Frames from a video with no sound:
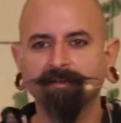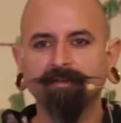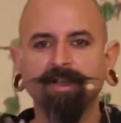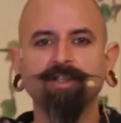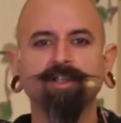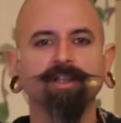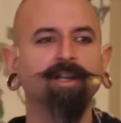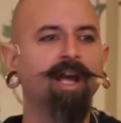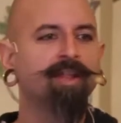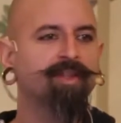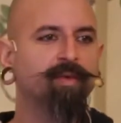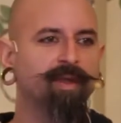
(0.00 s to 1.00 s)
vision
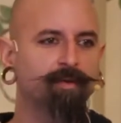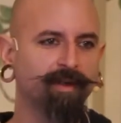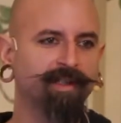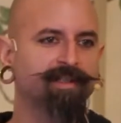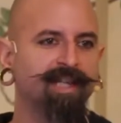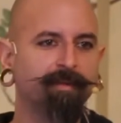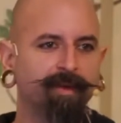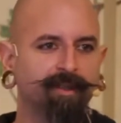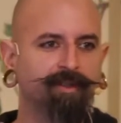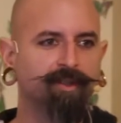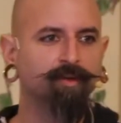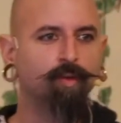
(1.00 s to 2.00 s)
that we want to step into?